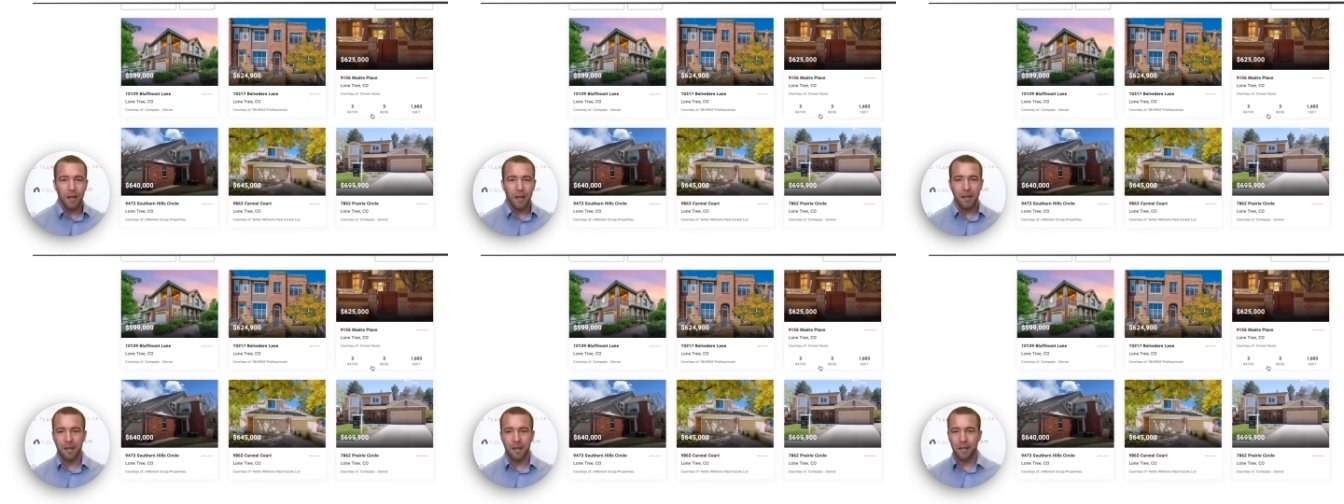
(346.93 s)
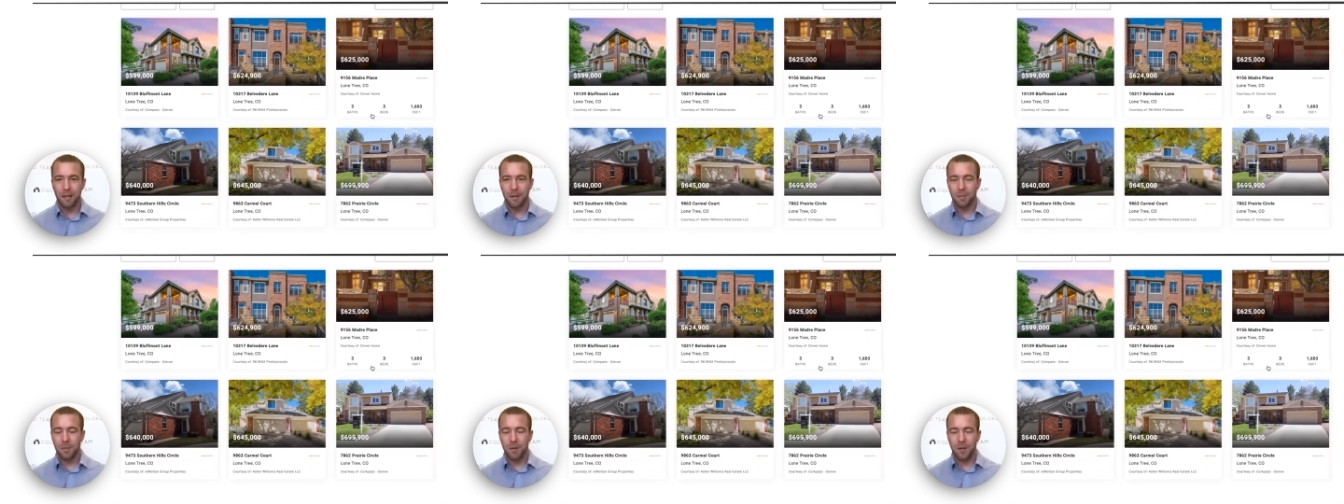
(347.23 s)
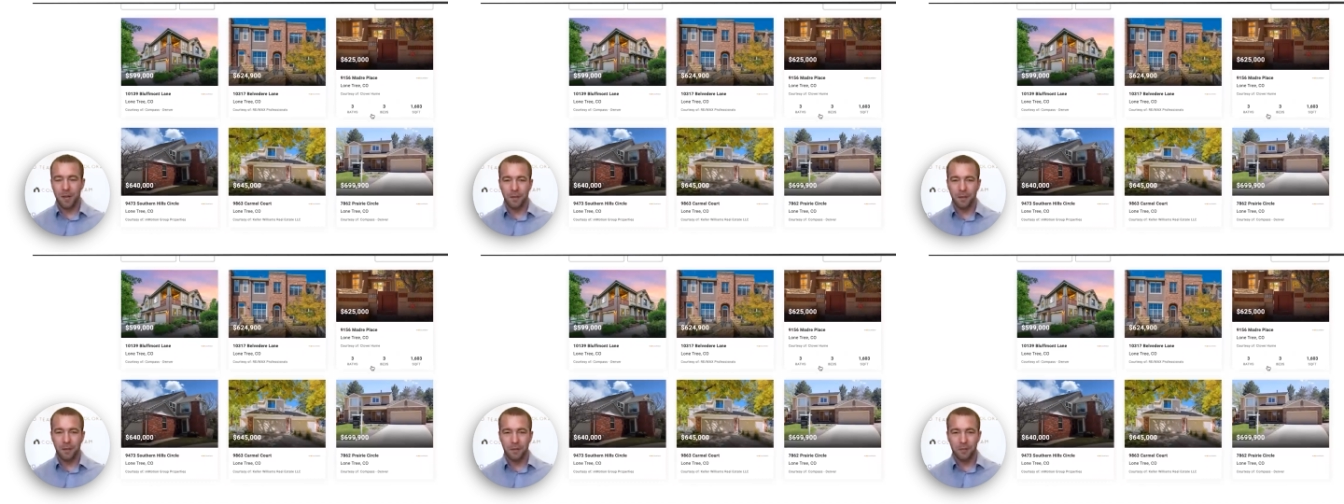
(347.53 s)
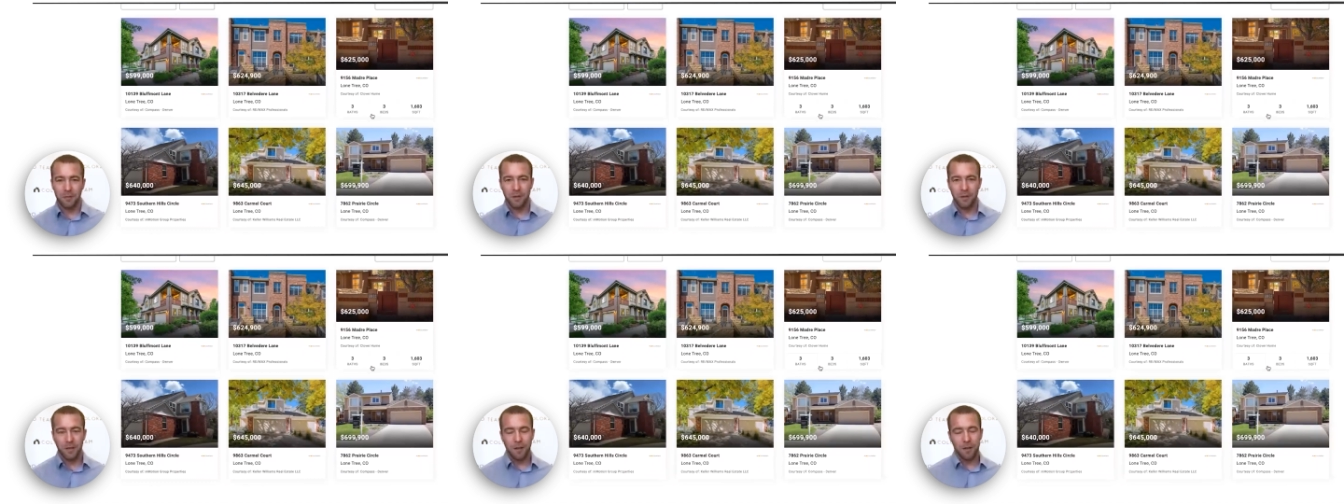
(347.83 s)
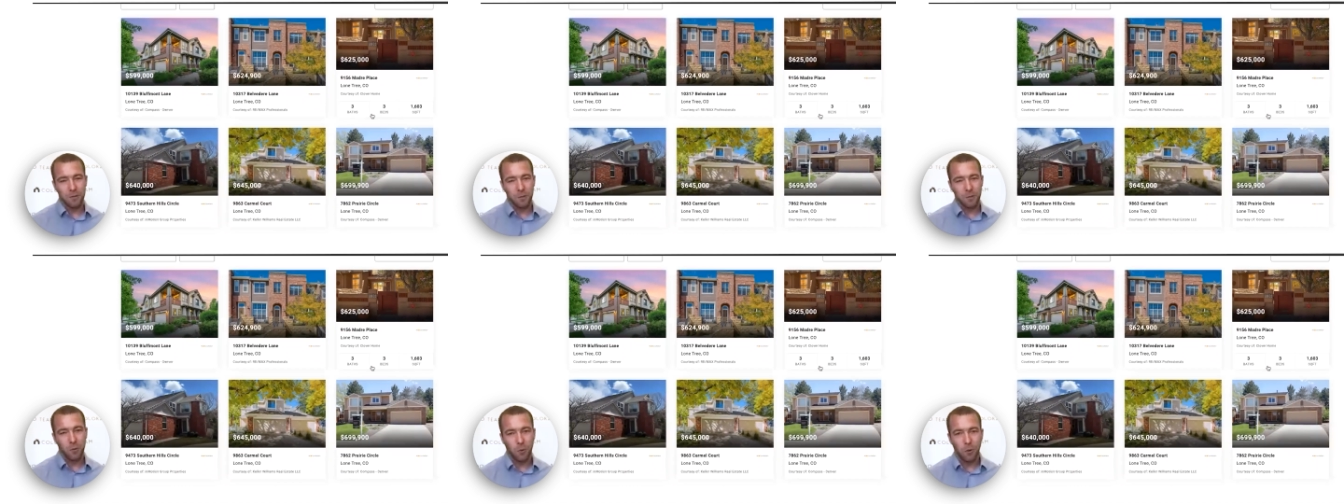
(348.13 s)
and be on the
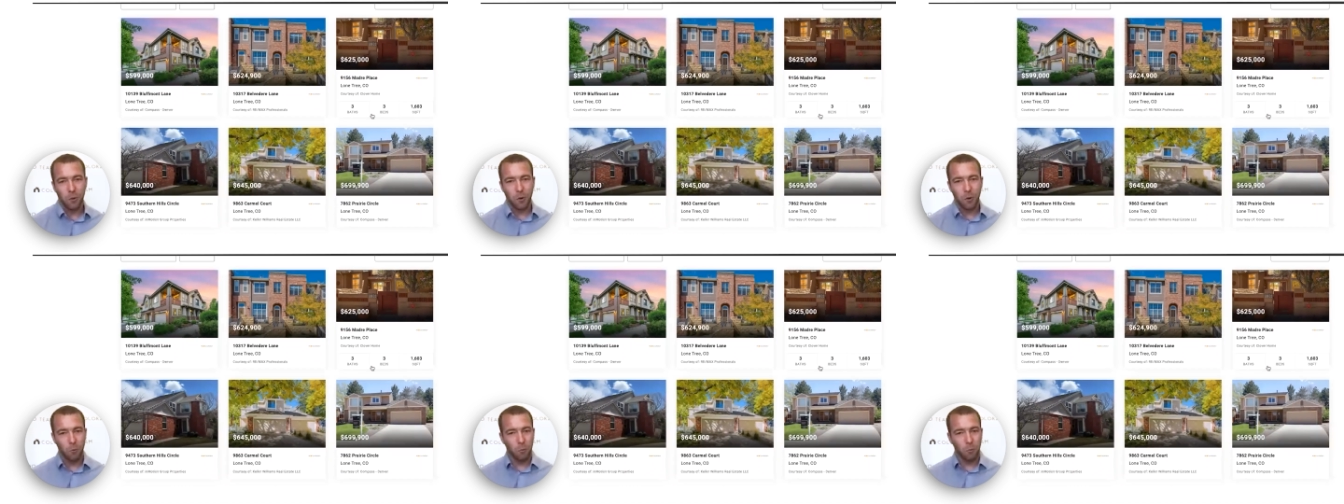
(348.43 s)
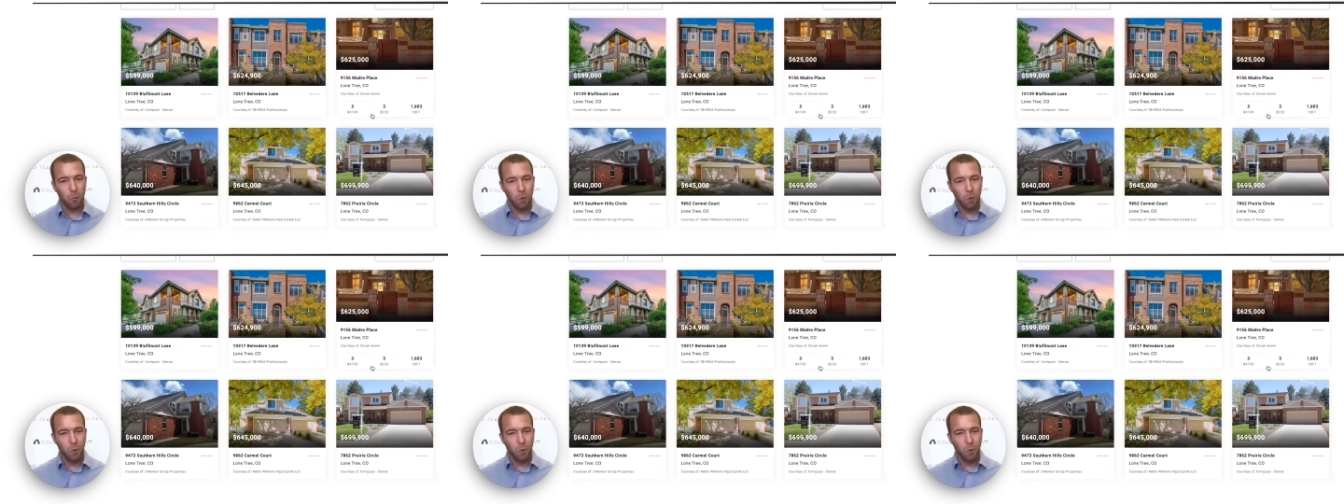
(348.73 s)
trails or